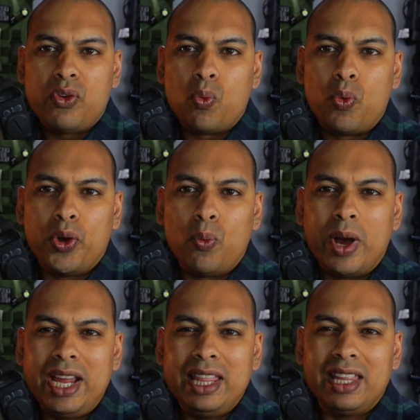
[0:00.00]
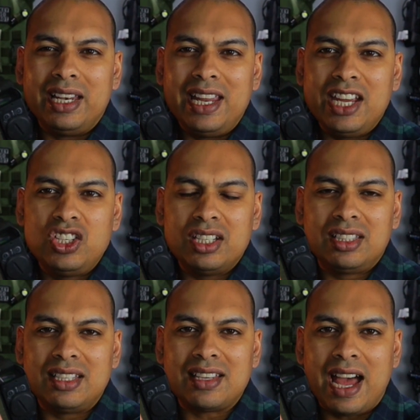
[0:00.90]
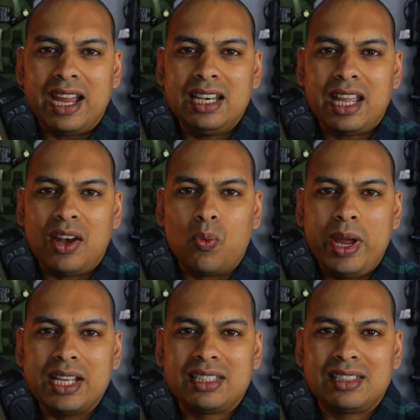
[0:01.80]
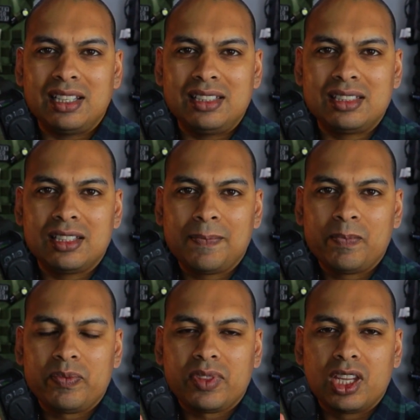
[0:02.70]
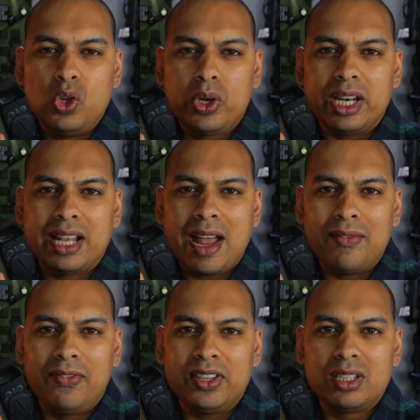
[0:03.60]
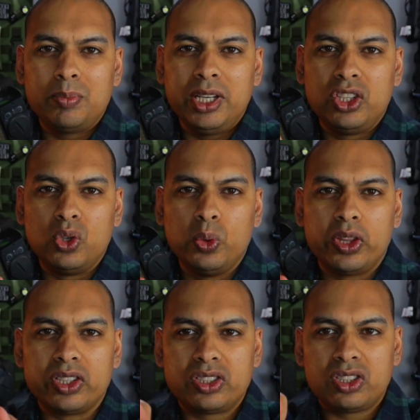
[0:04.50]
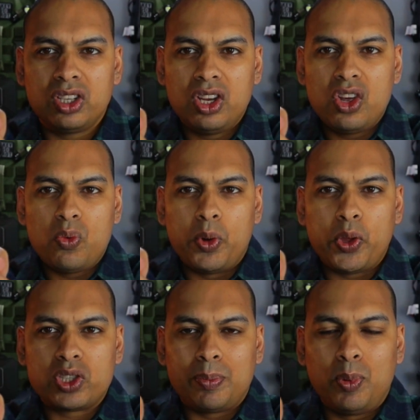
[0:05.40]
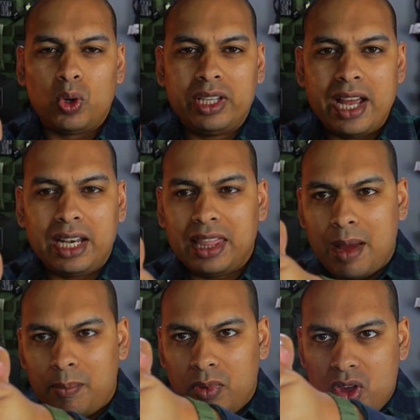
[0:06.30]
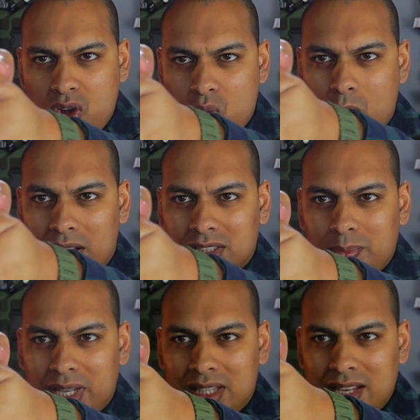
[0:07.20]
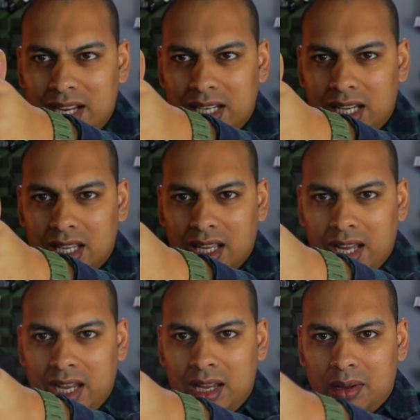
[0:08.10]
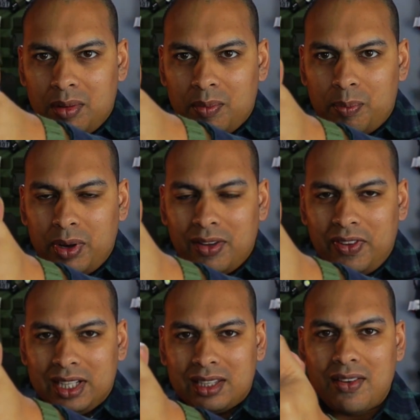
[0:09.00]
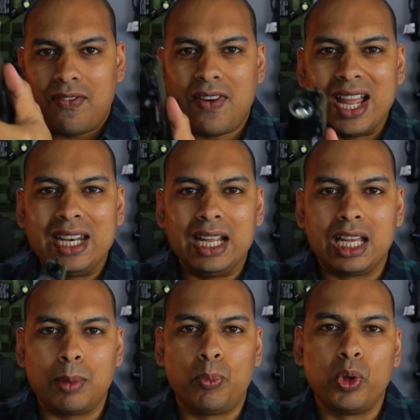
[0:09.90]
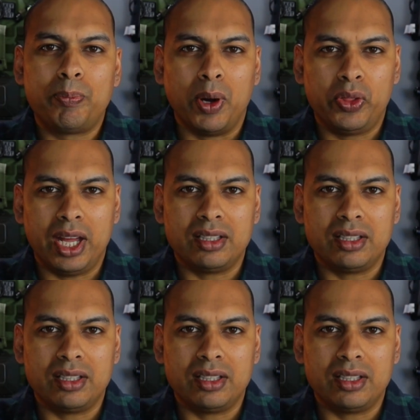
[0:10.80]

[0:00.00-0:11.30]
The way the ledge is designed and where it sits, you can comfortably do this with your support hand thumb whilst maintaining a perfect firing grip with both